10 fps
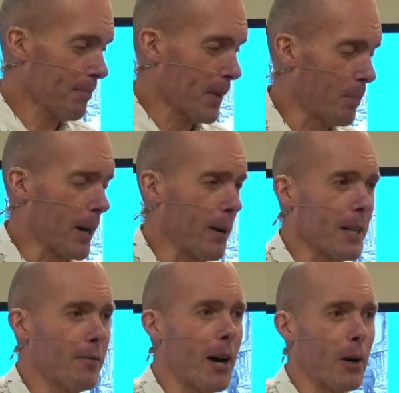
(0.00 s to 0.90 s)

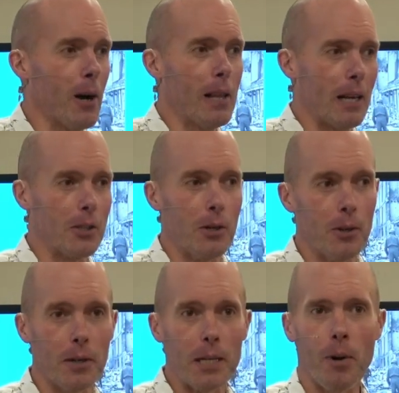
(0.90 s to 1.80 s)
Apparently von Auloch
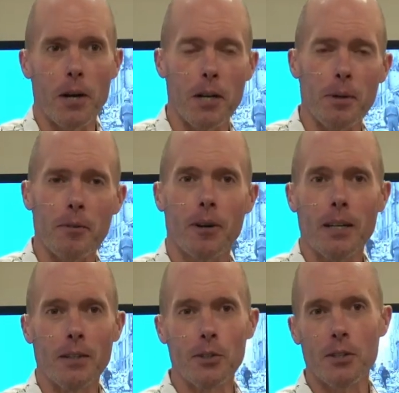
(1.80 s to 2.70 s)
told her he wanted to be
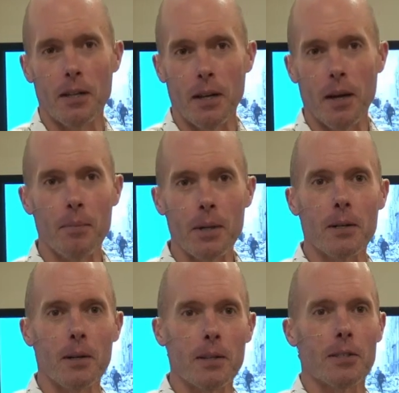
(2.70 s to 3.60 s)
friends
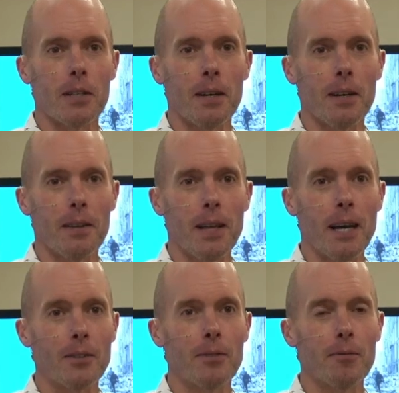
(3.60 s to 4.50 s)
because
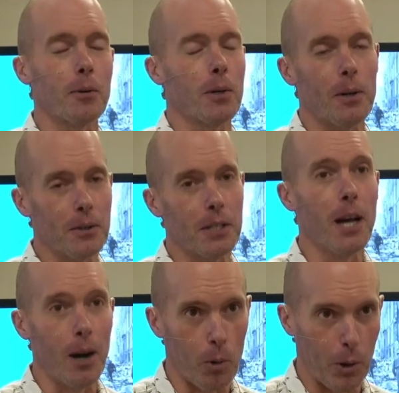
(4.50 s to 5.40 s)
that phone call did
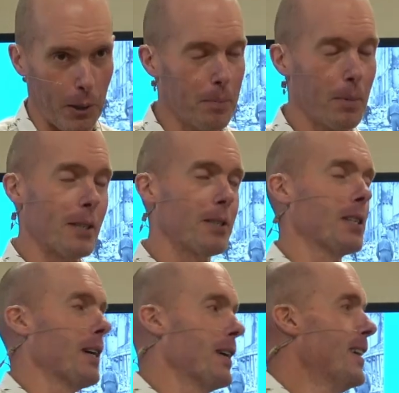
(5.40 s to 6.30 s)
not work. But
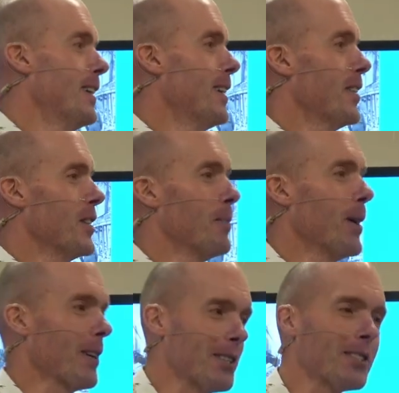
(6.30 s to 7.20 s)
the
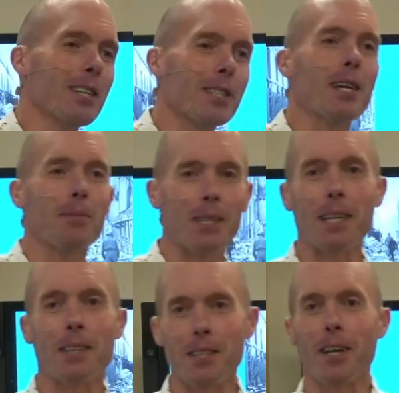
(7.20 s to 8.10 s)
Americans did attempt to
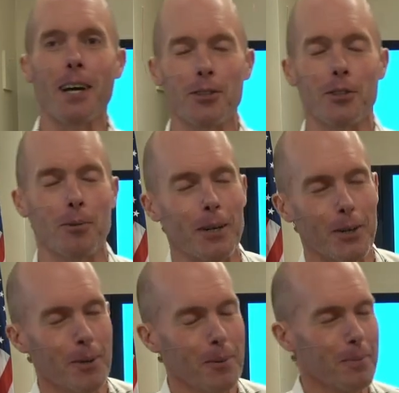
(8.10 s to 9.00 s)
get this guy to
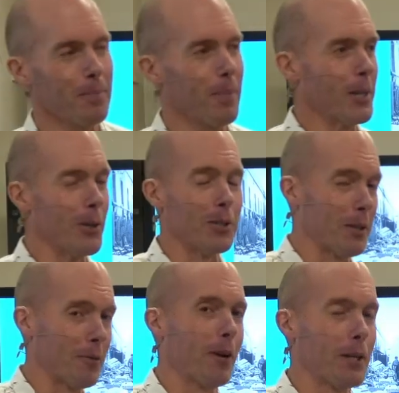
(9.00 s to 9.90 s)
surrender by
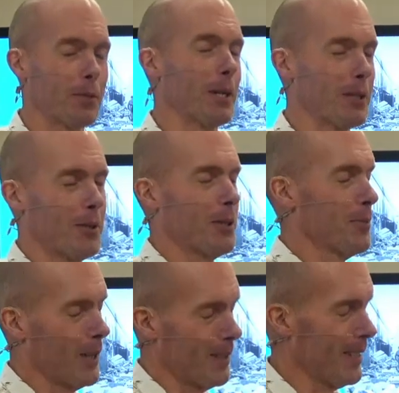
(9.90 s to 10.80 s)
using the French
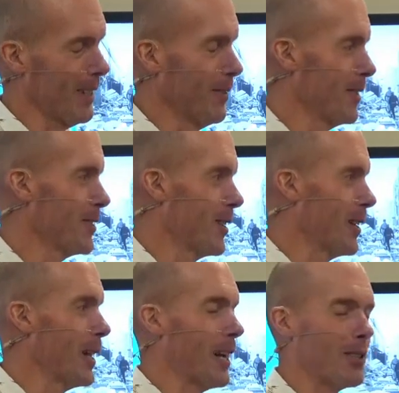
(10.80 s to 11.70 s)
mistress, but, you know,
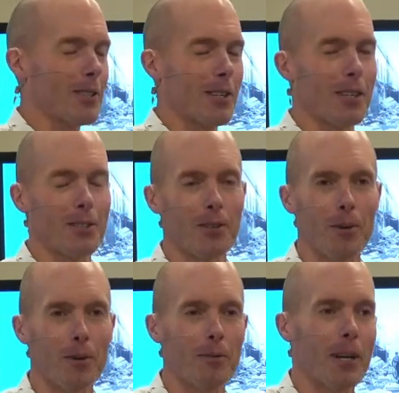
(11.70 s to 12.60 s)
alas, to
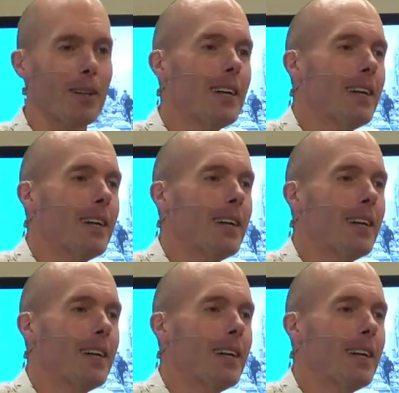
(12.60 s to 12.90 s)
no avail.